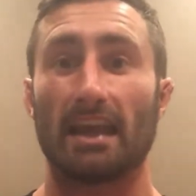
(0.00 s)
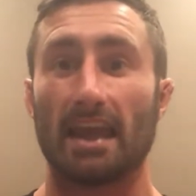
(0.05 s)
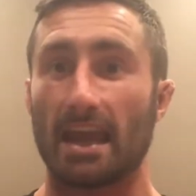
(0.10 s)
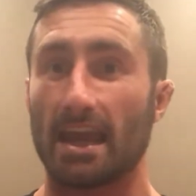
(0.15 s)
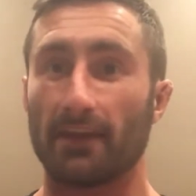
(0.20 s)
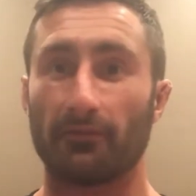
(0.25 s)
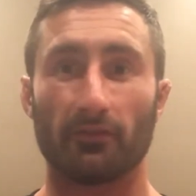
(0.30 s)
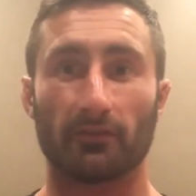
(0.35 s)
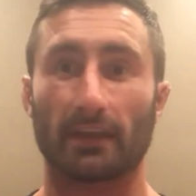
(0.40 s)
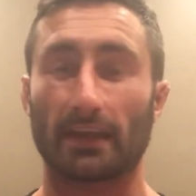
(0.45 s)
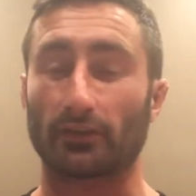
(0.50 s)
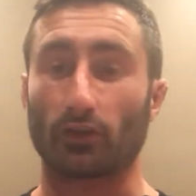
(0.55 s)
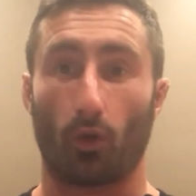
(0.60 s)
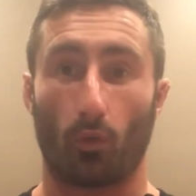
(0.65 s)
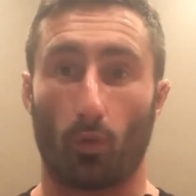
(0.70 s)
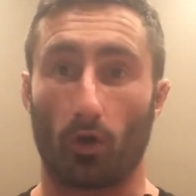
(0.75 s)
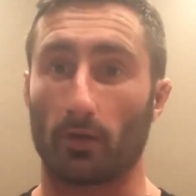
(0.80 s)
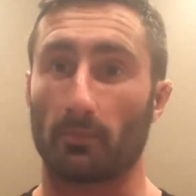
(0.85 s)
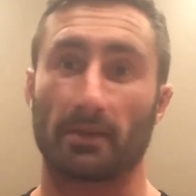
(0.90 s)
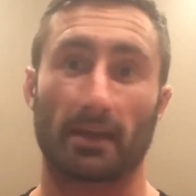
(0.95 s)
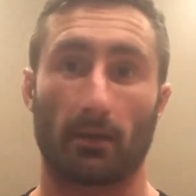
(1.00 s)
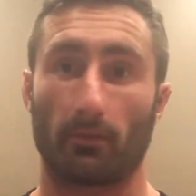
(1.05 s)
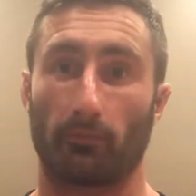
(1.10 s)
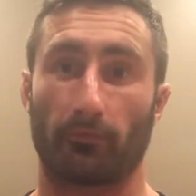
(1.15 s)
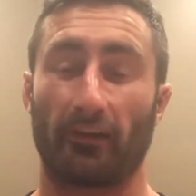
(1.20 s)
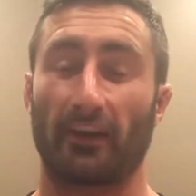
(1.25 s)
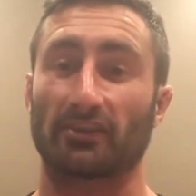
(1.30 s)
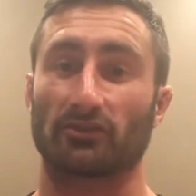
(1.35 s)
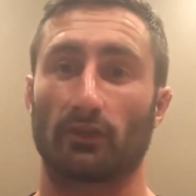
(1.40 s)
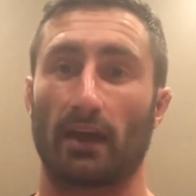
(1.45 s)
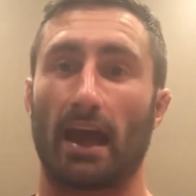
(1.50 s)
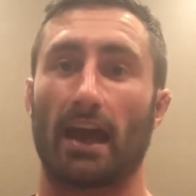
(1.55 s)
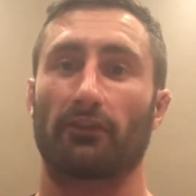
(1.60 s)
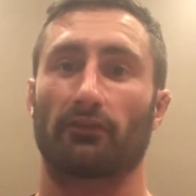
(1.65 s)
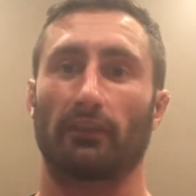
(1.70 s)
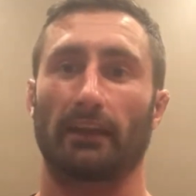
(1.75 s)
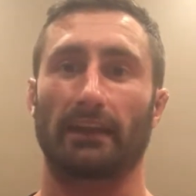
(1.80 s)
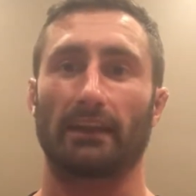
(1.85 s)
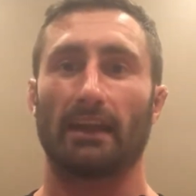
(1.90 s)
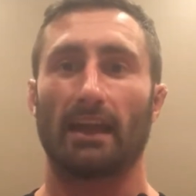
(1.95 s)
even if they don't want to become a professional
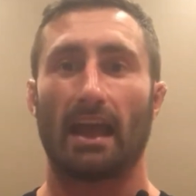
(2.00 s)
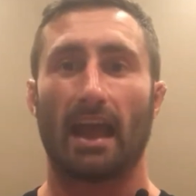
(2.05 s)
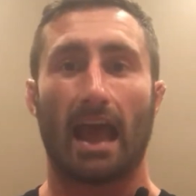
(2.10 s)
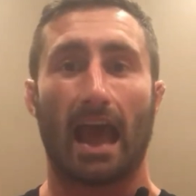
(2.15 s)
athlete,